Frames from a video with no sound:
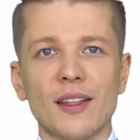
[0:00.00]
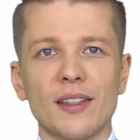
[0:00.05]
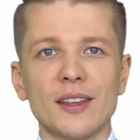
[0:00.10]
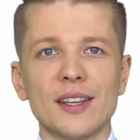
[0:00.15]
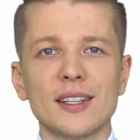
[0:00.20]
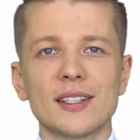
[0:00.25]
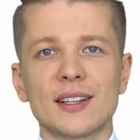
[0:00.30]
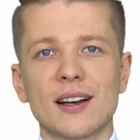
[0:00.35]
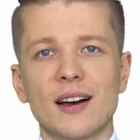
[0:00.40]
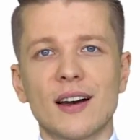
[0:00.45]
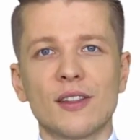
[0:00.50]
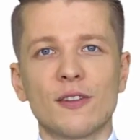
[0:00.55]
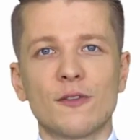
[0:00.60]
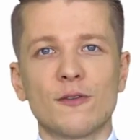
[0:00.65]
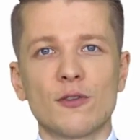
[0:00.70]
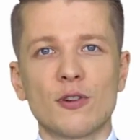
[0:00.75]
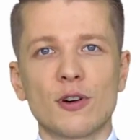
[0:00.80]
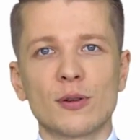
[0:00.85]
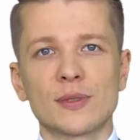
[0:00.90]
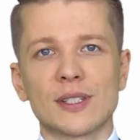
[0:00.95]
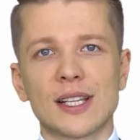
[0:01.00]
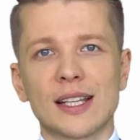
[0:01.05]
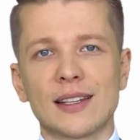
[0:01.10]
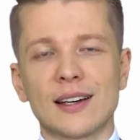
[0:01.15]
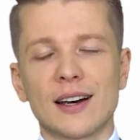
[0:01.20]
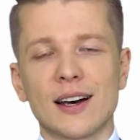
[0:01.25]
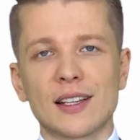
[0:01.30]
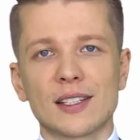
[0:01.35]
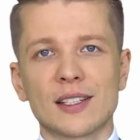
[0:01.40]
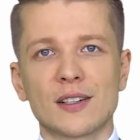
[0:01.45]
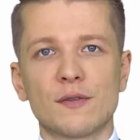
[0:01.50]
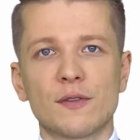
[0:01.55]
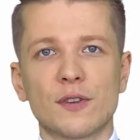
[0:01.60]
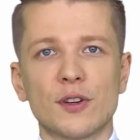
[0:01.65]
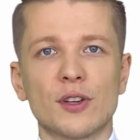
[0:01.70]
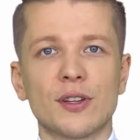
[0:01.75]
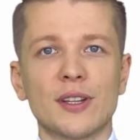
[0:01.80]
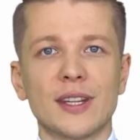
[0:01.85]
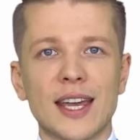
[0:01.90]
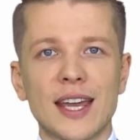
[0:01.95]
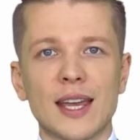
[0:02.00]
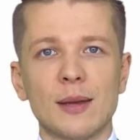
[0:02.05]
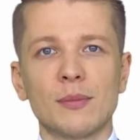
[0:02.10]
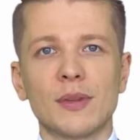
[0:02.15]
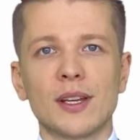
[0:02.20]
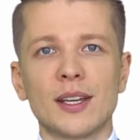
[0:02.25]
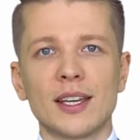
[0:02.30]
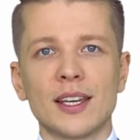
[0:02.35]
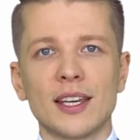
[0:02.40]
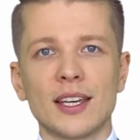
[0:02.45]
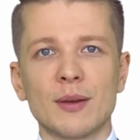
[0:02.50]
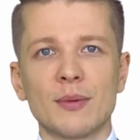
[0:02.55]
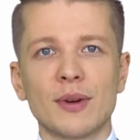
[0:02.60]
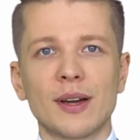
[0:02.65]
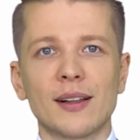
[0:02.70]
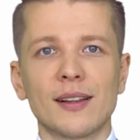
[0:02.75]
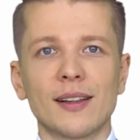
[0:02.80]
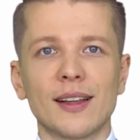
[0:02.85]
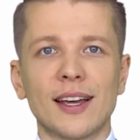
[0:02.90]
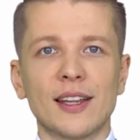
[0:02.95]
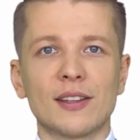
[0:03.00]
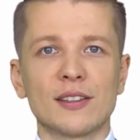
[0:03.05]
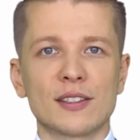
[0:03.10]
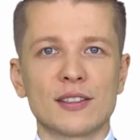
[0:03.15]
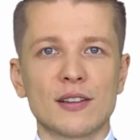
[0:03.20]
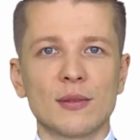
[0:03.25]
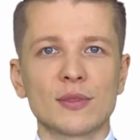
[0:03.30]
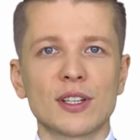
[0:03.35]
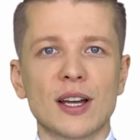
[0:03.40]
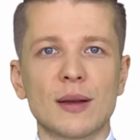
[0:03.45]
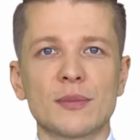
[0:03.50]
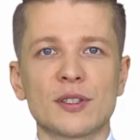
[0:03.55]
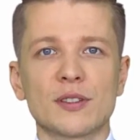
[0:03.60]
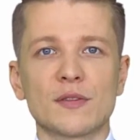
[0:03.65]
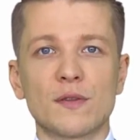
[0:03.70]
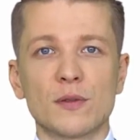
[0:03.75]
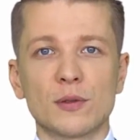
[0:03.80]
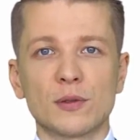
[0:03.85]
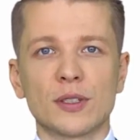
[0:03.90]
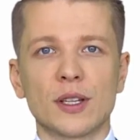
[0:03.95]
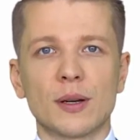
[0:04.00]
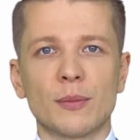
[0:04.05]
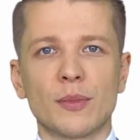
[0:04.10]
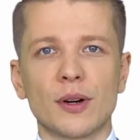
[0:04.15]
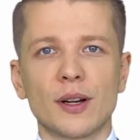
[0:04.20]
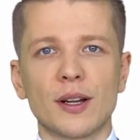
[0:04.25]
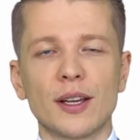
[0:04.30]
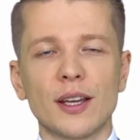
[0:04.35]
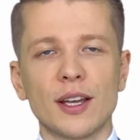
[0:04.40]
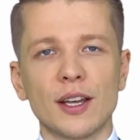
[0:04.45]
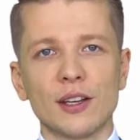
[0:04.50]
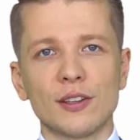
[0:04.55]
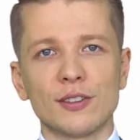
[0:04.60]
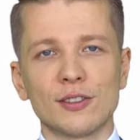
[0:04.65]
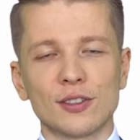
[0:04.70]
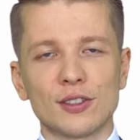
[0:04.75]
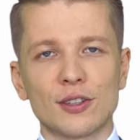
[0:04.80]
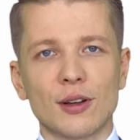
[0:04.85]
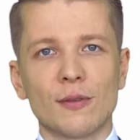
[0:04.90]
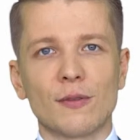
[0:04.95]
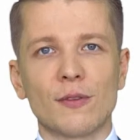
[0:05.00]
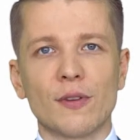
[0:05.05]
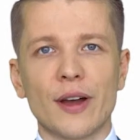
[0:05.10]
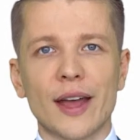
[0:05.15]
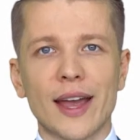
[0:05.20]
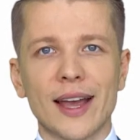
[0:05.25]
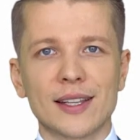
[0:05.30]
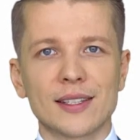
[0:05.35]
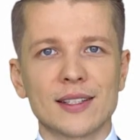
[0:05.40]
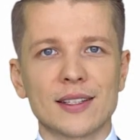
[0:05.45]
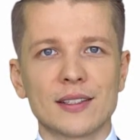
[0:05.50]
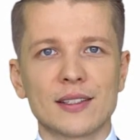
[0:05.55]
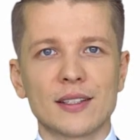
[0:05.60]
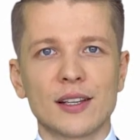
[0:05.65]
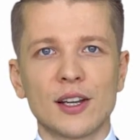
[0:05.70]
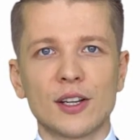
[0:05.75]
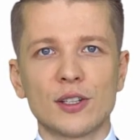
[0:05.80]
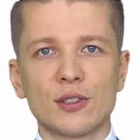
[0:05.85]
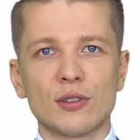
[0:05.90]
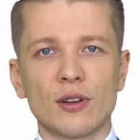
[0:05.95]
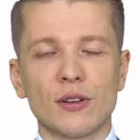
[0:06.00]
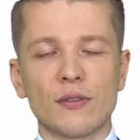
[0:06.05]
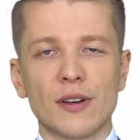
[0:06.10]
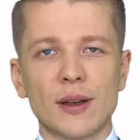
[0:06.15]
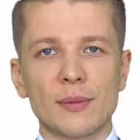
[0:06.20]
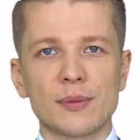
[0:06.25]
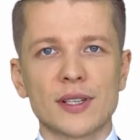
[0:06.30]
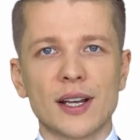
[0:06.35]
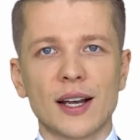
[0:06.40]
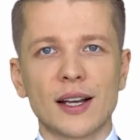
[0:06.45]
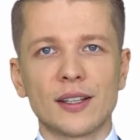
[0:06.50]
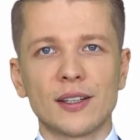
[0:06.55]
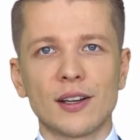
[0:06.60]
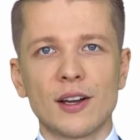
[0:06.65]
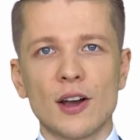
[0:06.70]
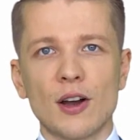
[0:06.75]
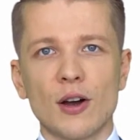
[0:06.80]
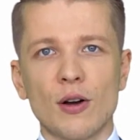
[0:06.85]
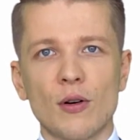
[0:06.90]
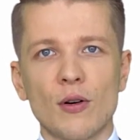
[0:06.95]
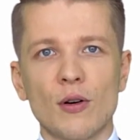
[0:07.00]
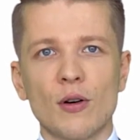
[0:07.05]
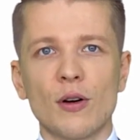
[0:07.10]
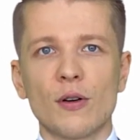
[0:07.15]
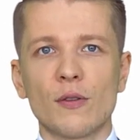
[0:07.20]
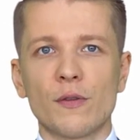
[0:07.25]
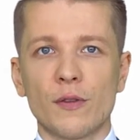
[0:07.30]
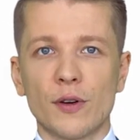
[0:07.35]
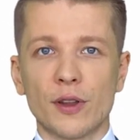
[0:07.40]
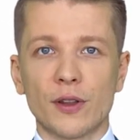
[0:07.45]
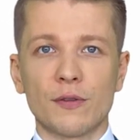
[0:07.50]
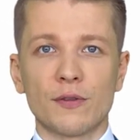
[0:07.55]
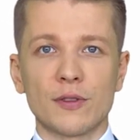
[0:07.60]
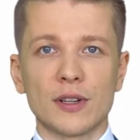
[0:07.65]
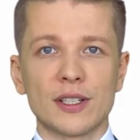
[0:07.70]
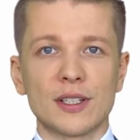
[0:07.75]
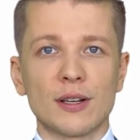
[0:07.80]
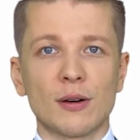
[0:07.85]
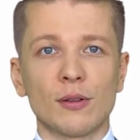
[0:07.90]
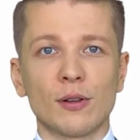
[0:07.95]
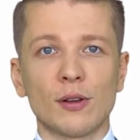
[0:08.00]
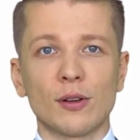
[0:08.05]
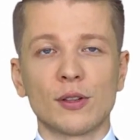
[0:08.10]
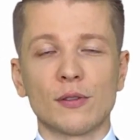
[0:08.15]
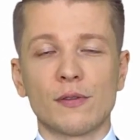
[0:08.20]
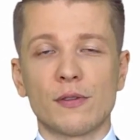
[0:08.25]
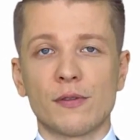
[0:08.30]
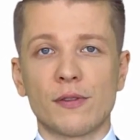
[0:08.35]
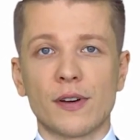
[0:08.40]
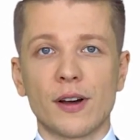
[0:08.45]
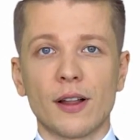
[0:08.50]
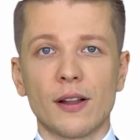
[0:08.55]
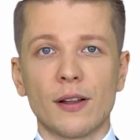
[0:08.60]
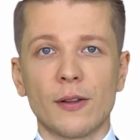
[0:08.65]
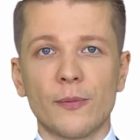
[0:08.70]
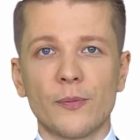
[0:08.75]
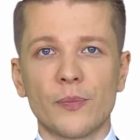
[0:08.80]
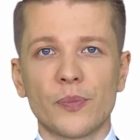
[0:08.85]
These are the forms that ask for your name, email and sometimes phone number in return for access to a website or for the free download of a file.